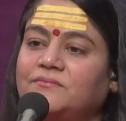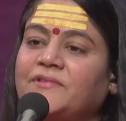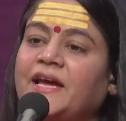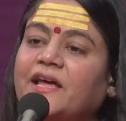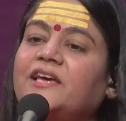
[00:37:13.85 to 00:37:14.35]

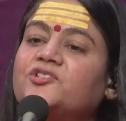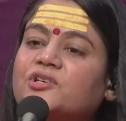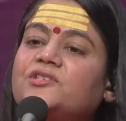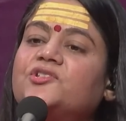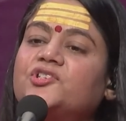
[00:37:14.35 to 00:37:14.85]
that I
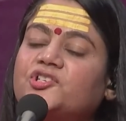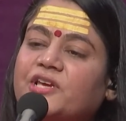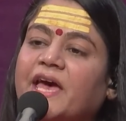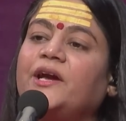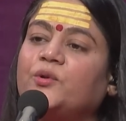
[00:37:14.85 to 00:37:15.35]
just
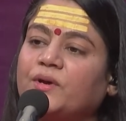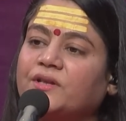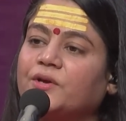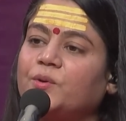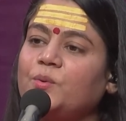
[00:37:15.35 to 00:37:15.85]
shared with
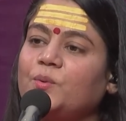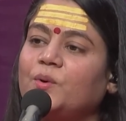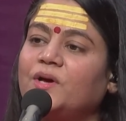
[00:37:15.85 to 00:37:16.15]
you,